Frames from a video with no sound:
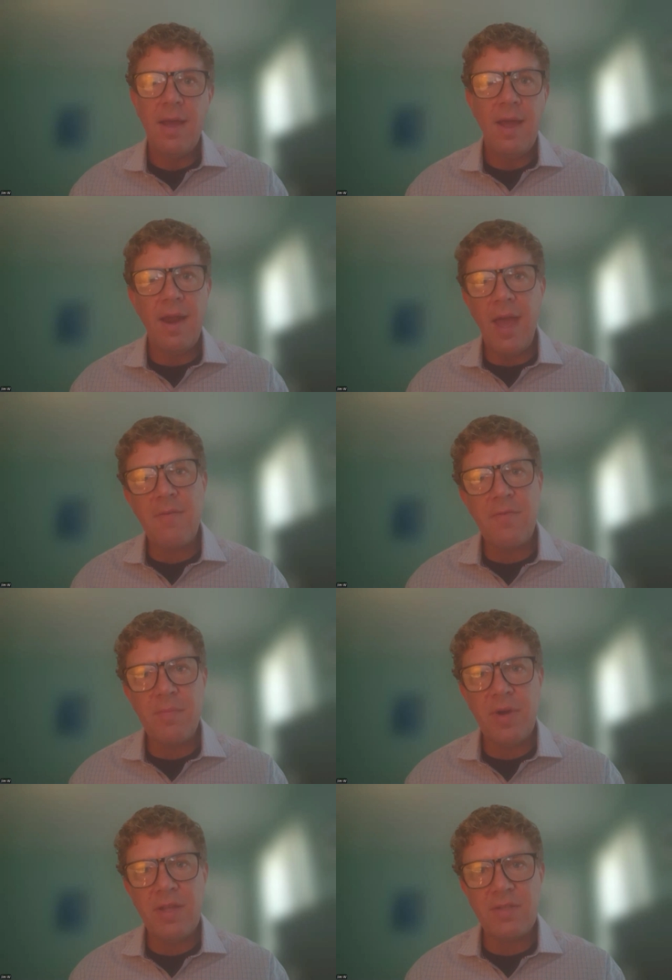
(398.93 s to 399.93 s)
And
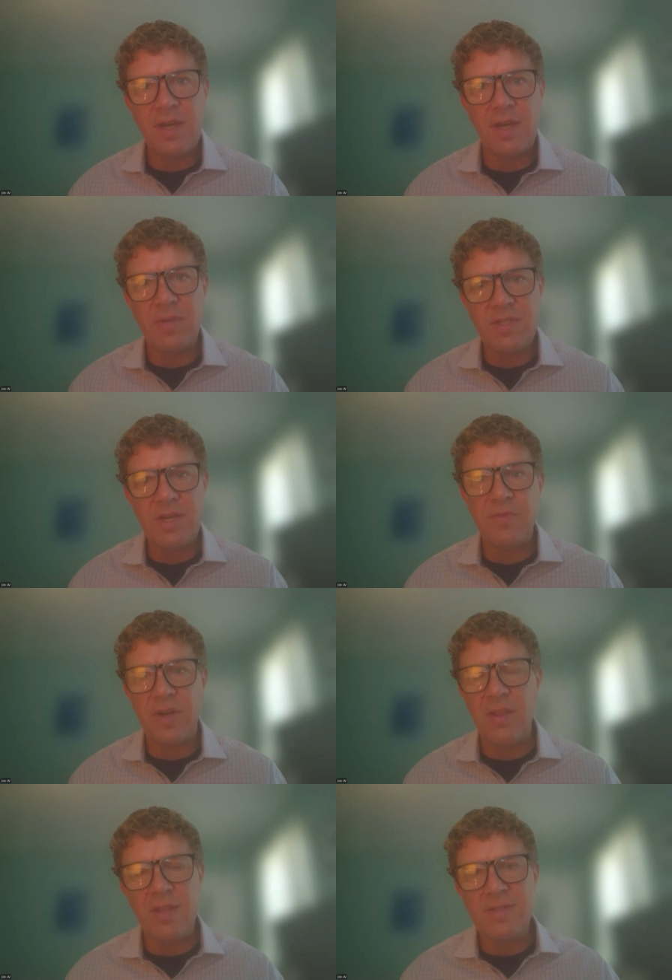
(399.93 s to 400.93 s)
everybody's going to be
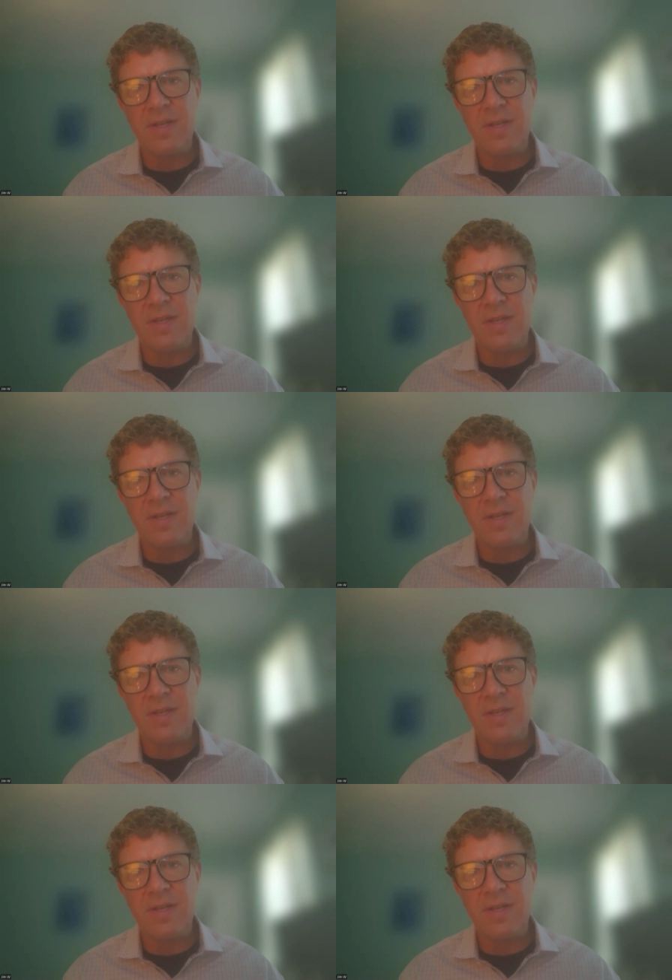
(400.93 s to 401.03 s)
different. And that's